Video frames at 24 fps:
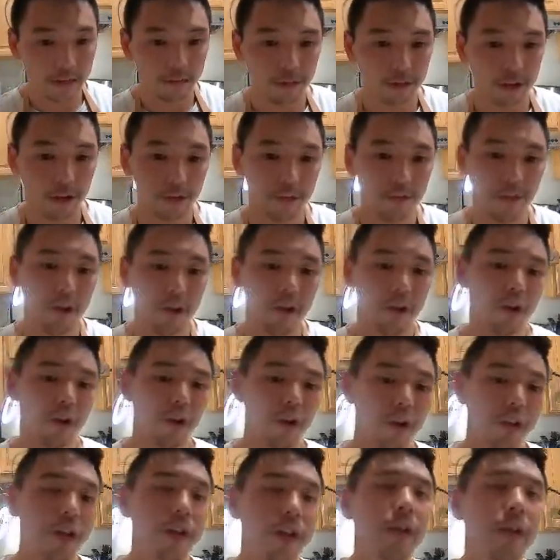very, very
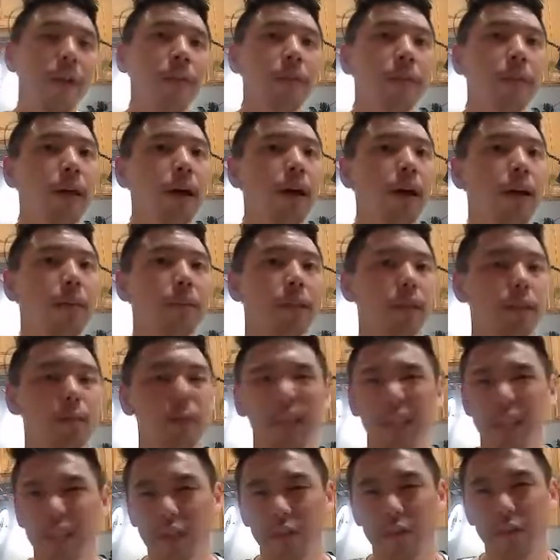early,
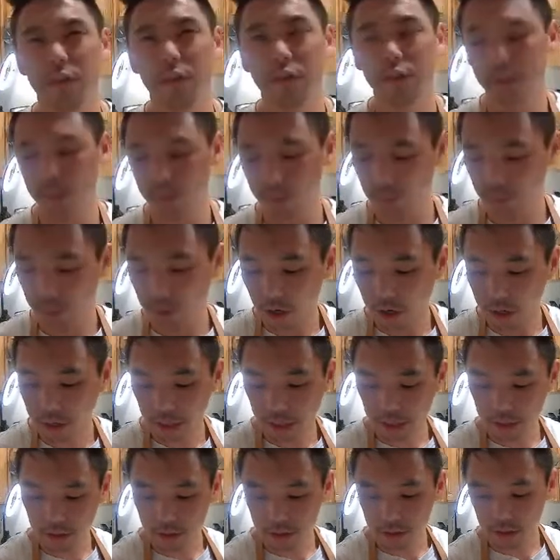especially if you're using raw
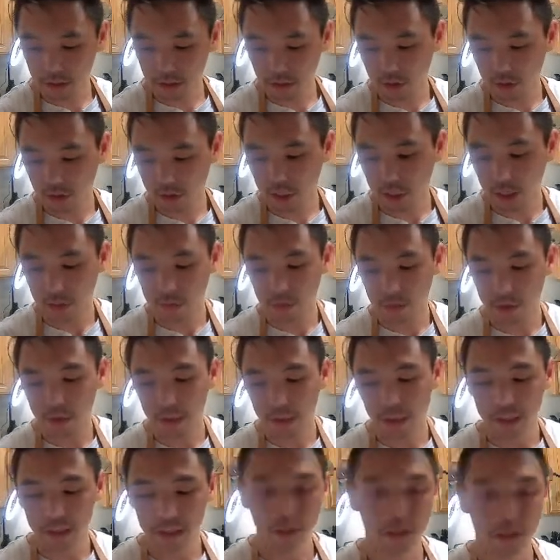cashews. These are not raw
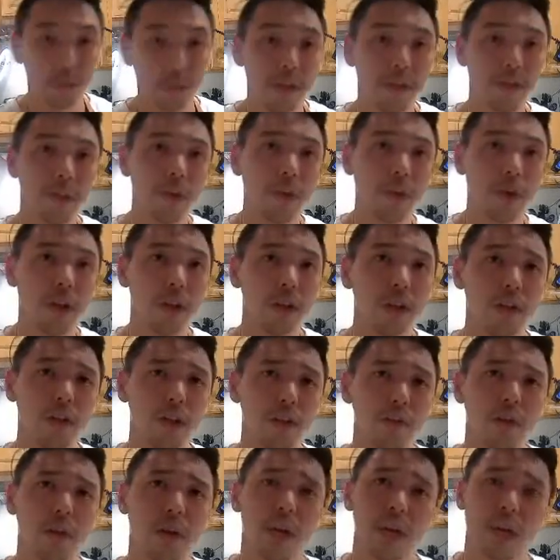cashews, but if you are
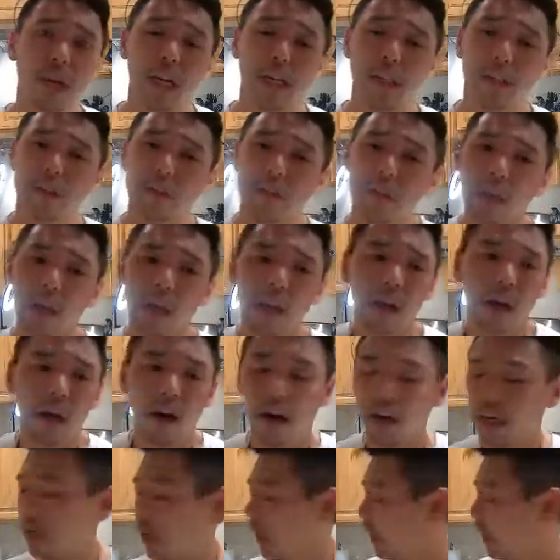using raw cashews, I